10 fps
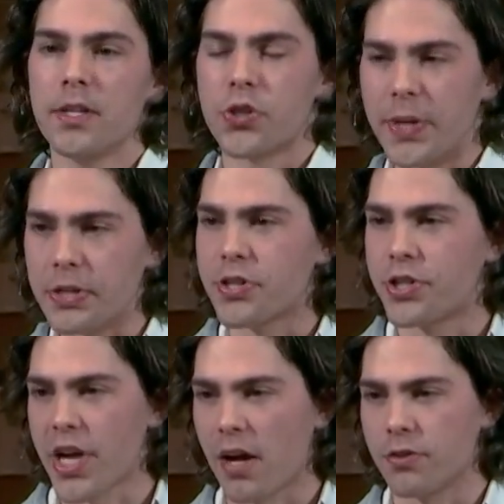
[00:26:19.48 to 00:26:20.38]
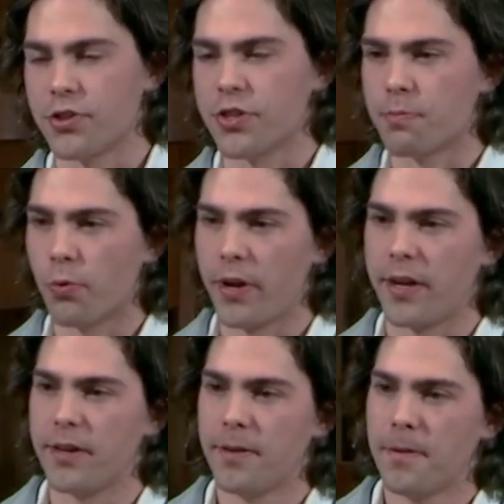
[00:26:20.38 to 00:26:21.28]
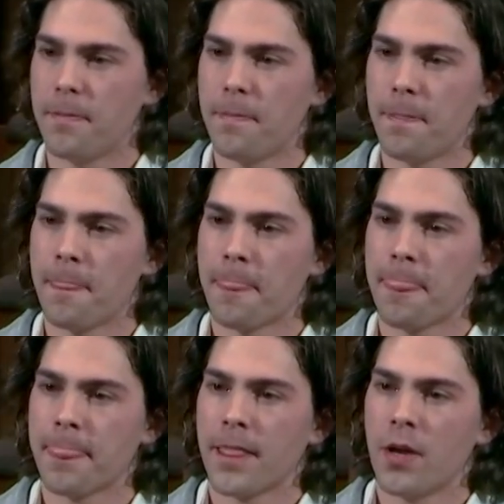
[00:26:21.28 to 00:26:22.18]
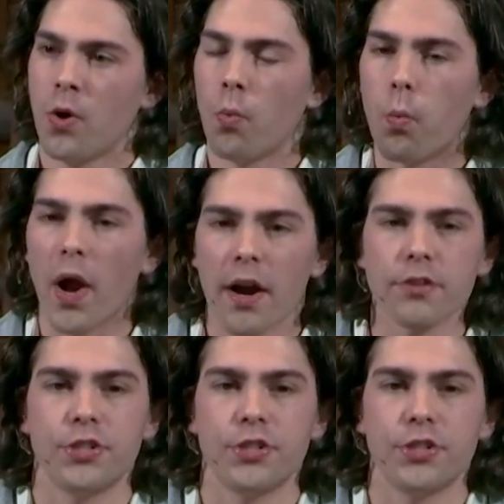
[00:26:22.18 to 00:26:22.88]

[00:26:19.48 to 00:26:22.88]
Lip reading: So here's the challenge this morning. Where